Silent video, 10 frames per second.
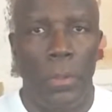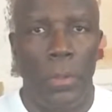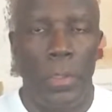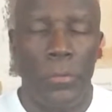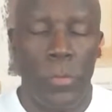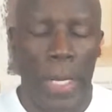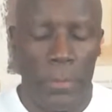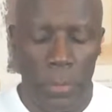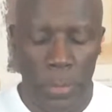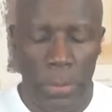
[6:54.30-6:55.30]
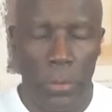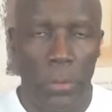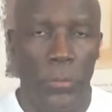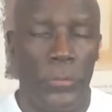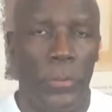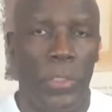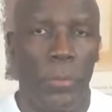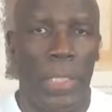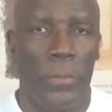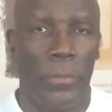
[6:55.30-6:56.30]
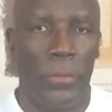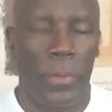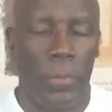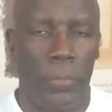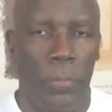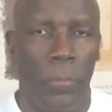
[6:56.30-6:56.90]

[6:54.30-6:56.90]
It's right to be concerned about yourself.